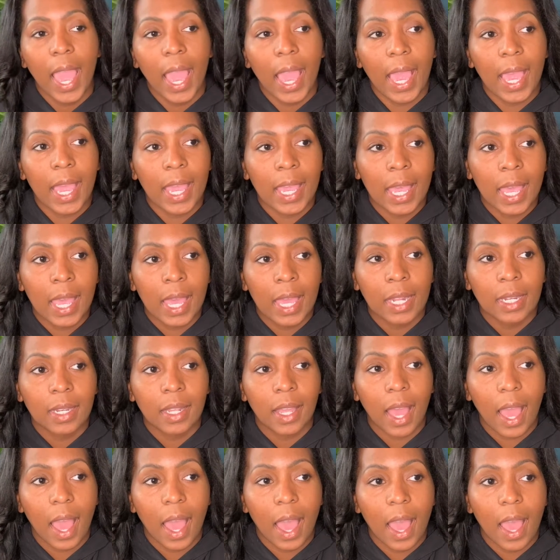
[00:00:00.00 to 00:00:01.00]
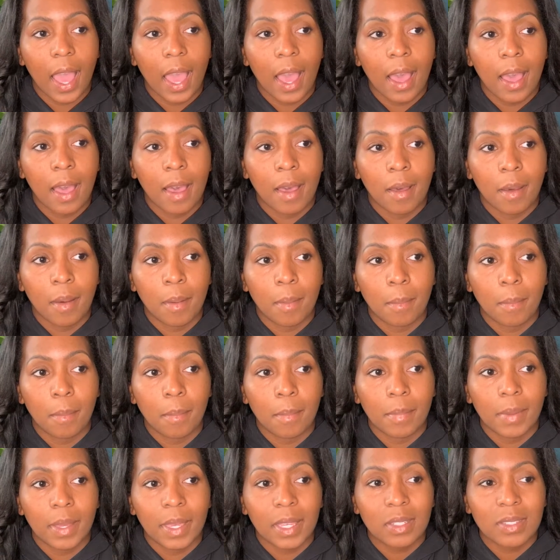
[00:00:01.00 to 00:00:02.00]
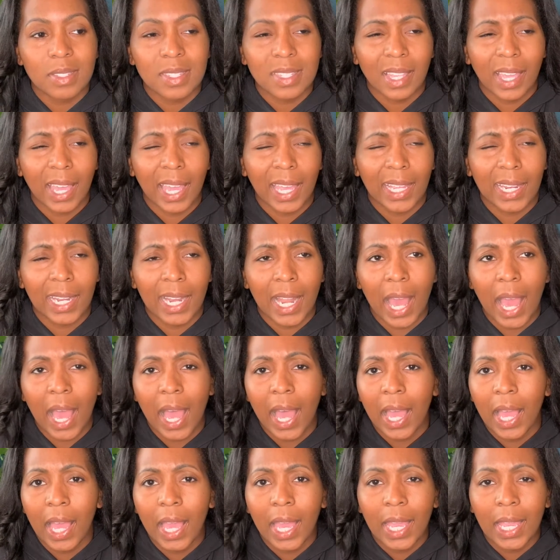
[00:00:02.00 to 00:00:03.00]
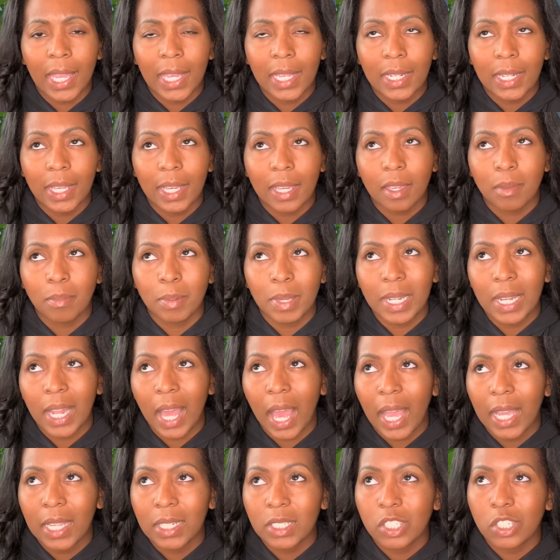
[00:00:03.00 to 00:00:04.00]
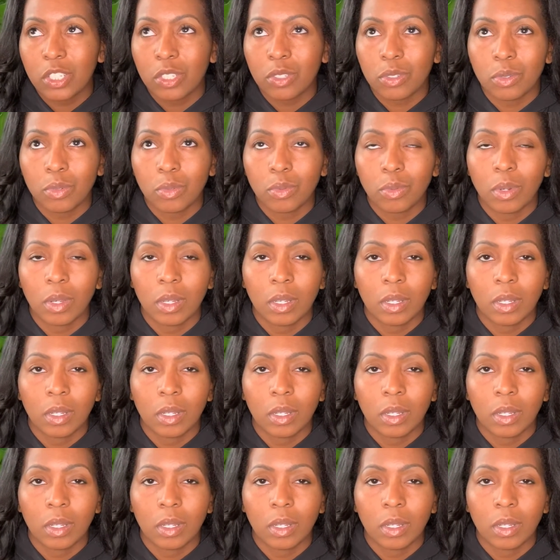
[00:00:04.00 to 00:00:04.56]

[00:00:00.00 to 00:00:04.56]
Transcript: And it's like 9, it could be 9 to